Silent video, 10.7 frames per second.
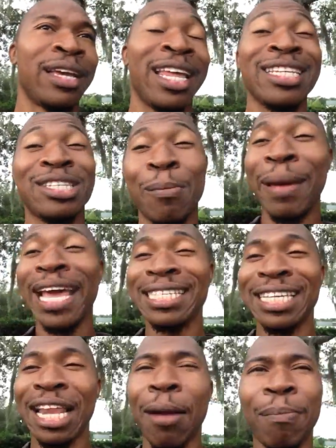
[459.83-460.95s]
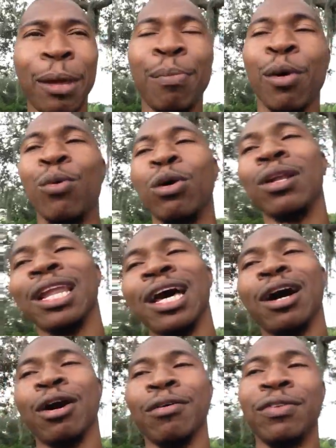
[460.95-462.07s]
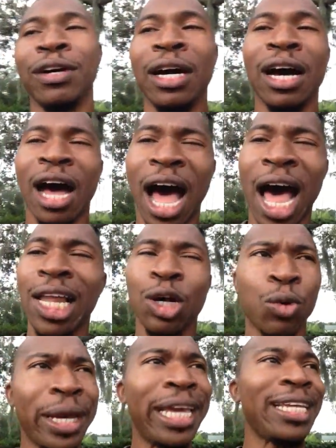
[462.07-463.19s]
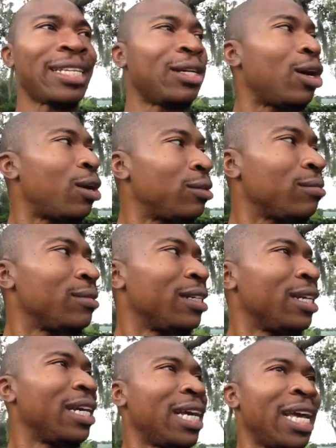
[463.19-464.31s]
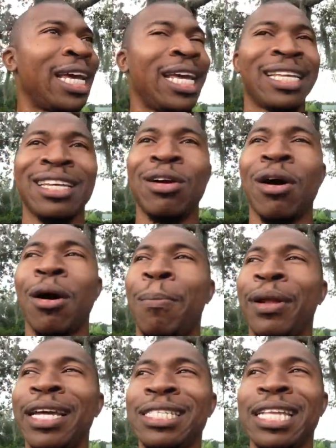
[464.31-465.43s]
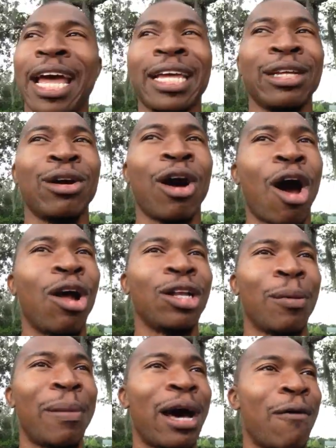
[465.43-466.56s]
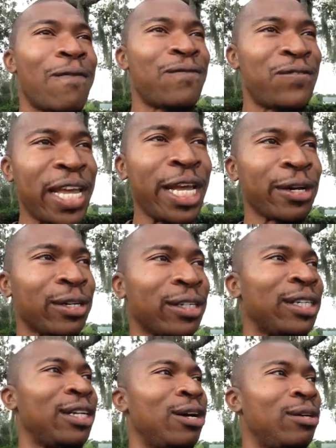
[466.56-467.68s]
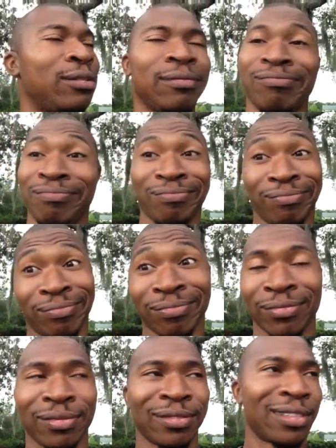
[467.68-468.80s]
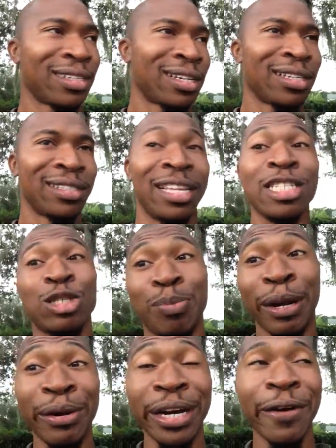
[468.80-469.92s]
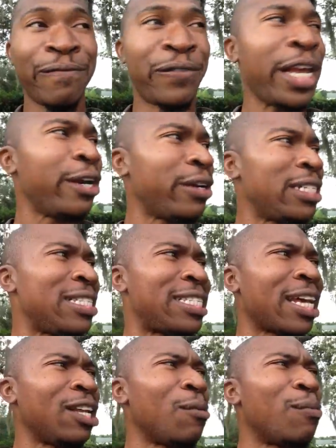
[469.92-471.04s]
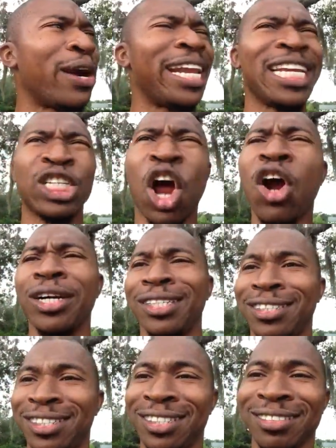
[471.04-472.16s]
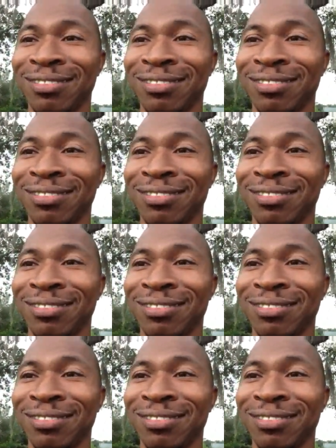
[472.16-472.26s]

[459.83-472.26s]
And it's amazing that people will love Halloween, you know, and, you know, a place that, you know, all about fear, you know, the spirit of fear and celebrating darkness,